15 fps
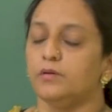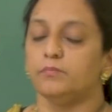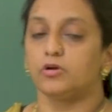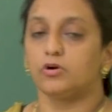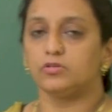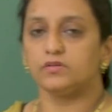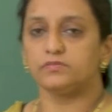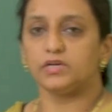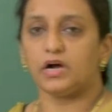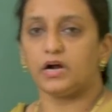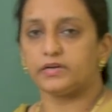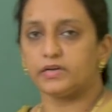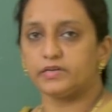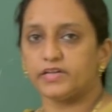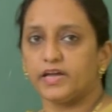Because of the
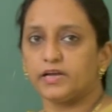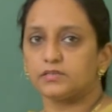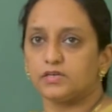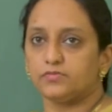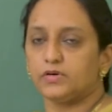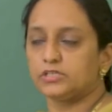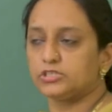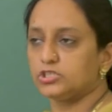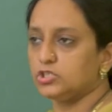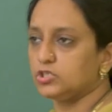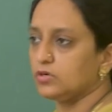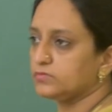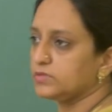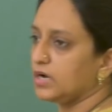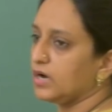heart attack, the
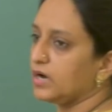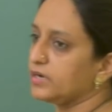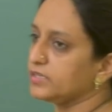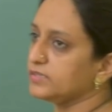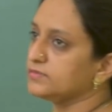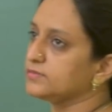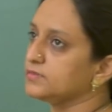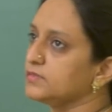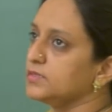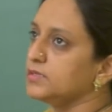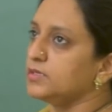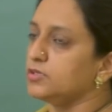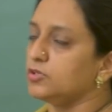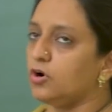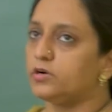functioning of the heart is
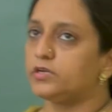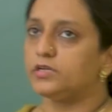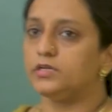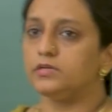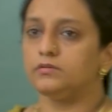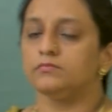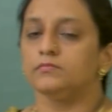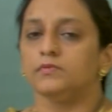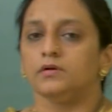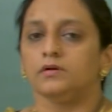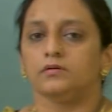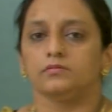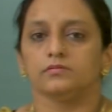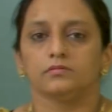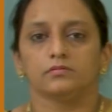not in
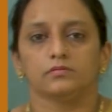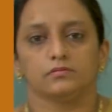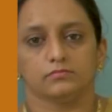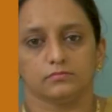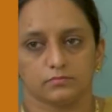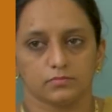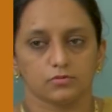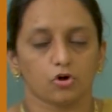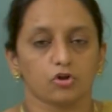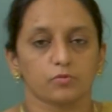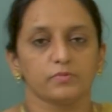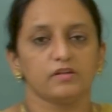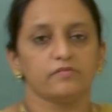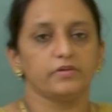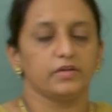
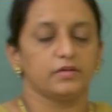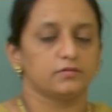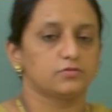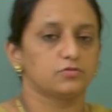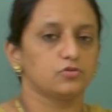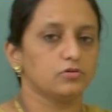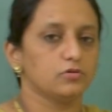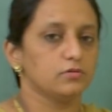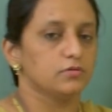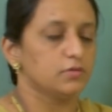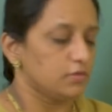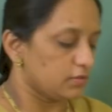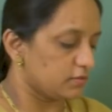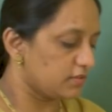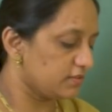normal way.
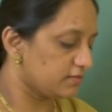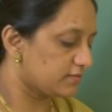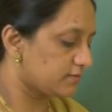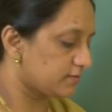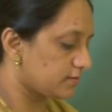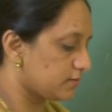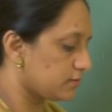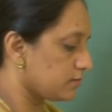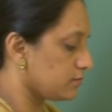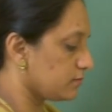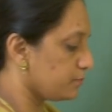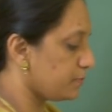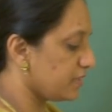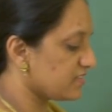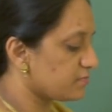So this
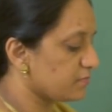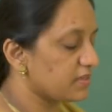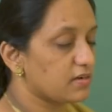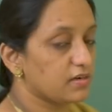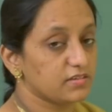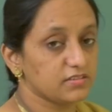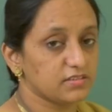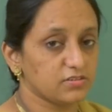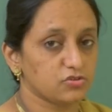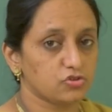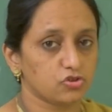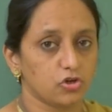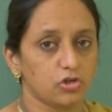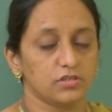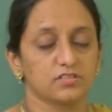pacemaker is
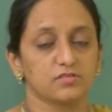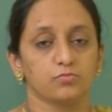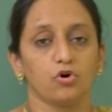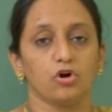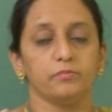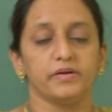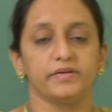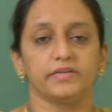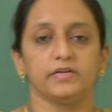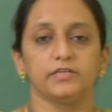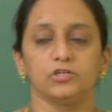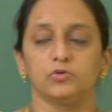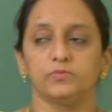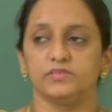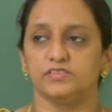installed, a small
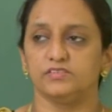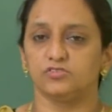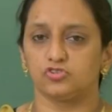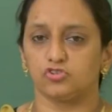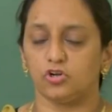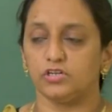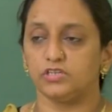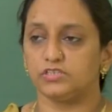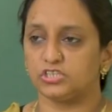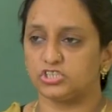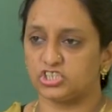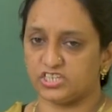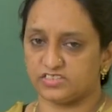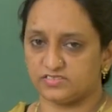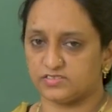metal tube is installed in the
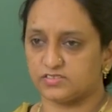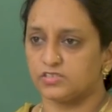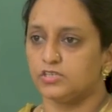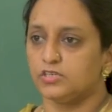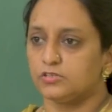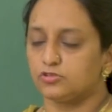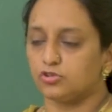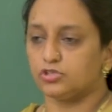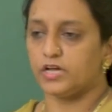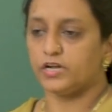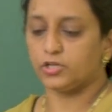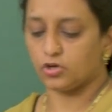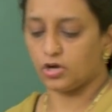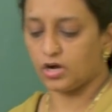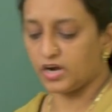chest so
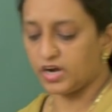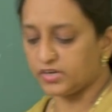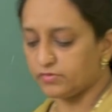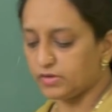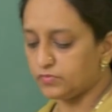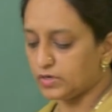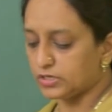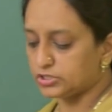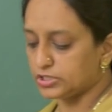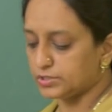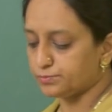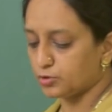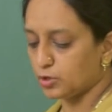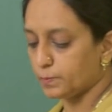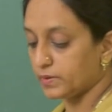that your heart will
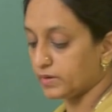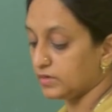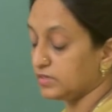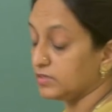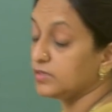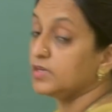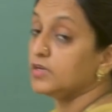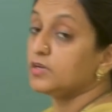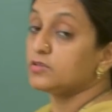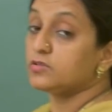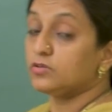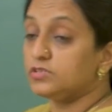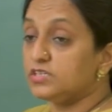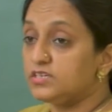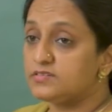function properly.
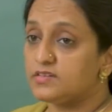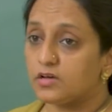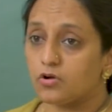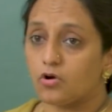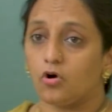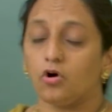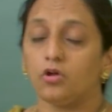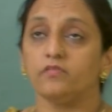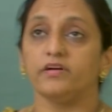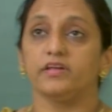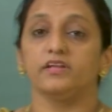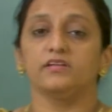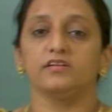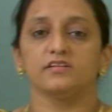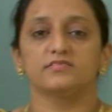So these are all
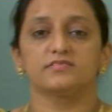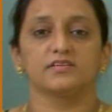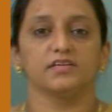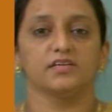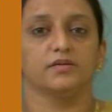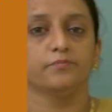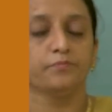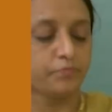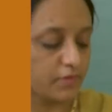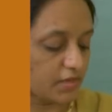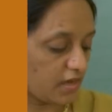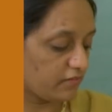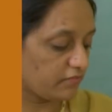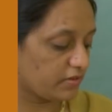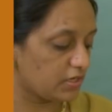very risky
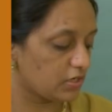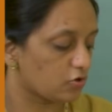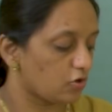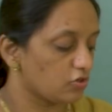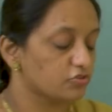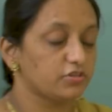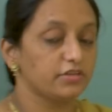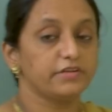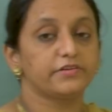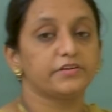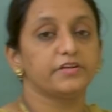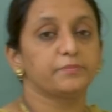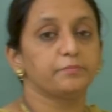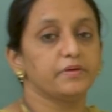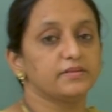and very costly
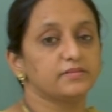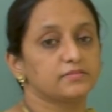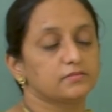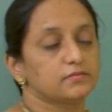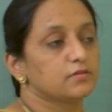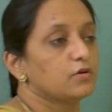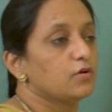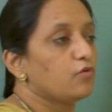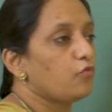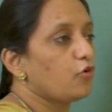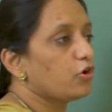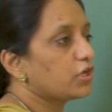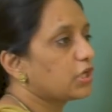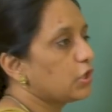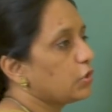treatments
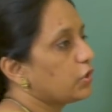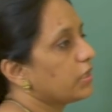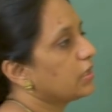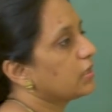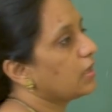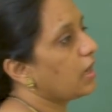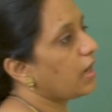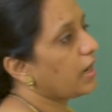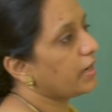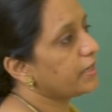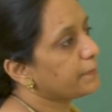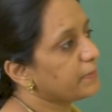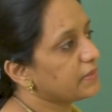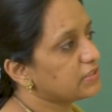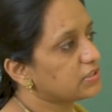for curing a
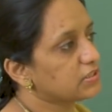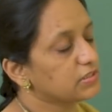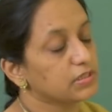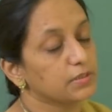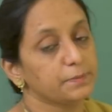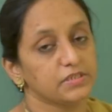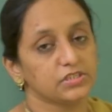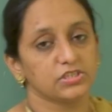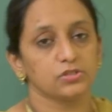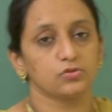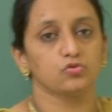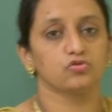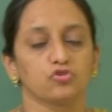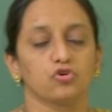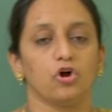heart patient, a
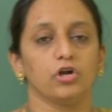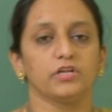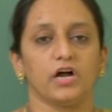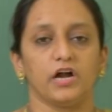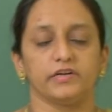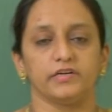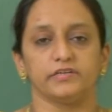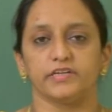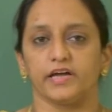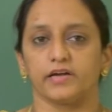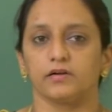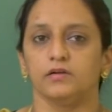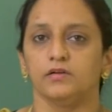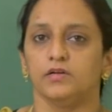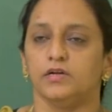patient got heart
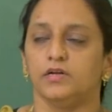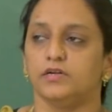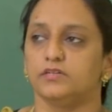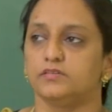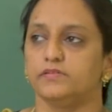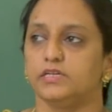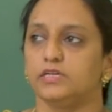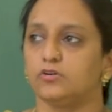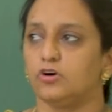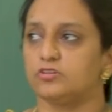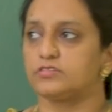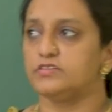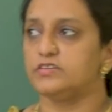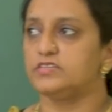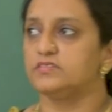attack. It is very
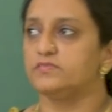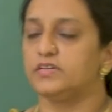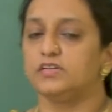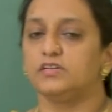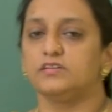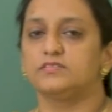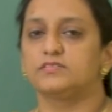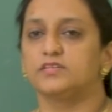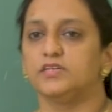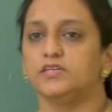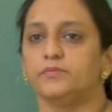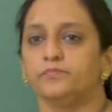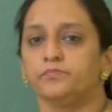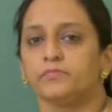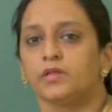costly, it is very
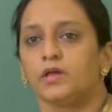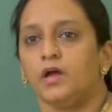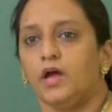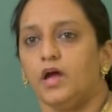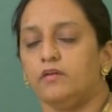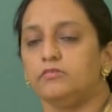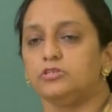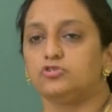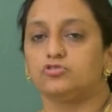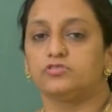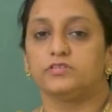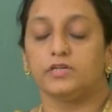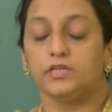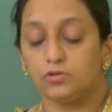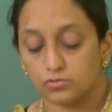risky, and we should
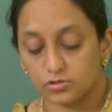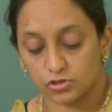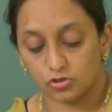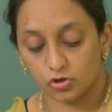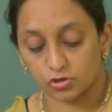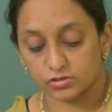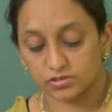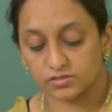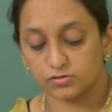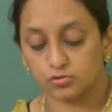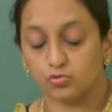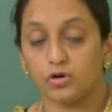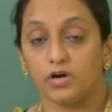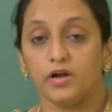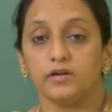salute the
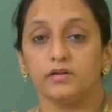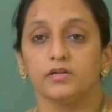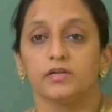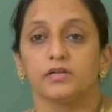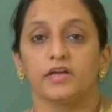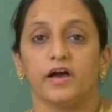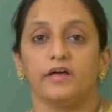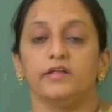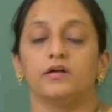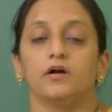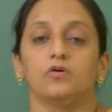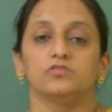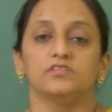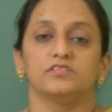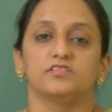doctors who are carrying
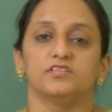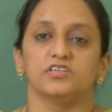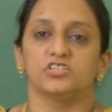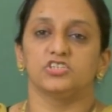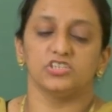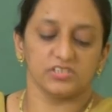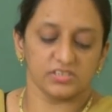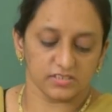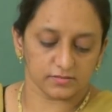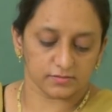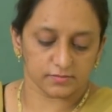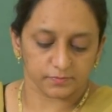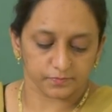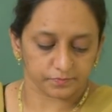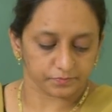out these
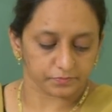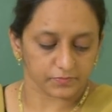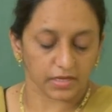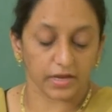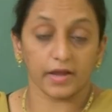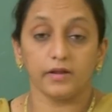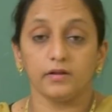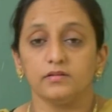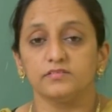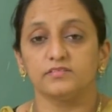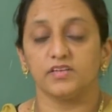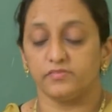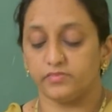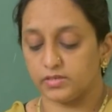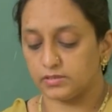surgeries and
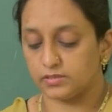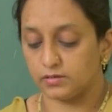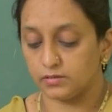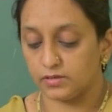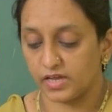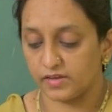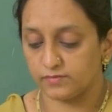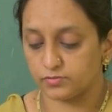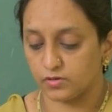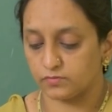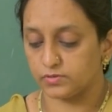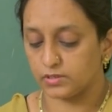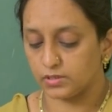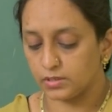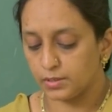saving the lives
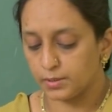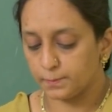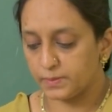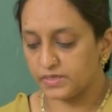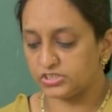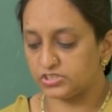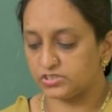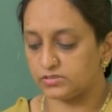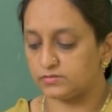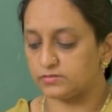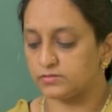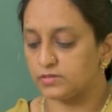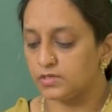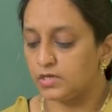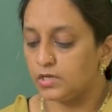of the
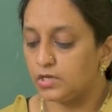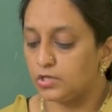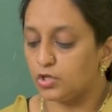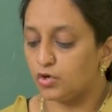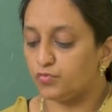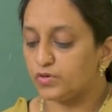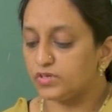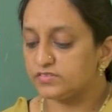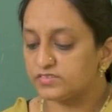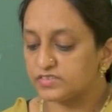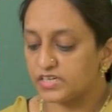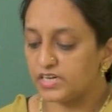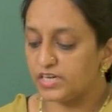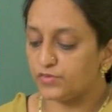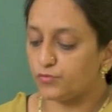patients. Now
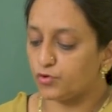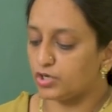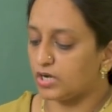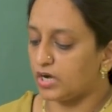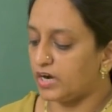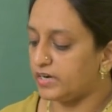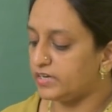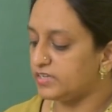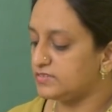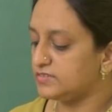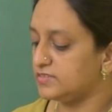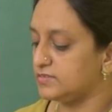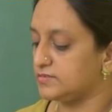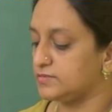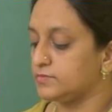first aid for heart
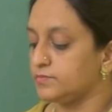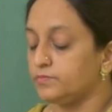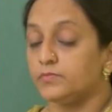disease.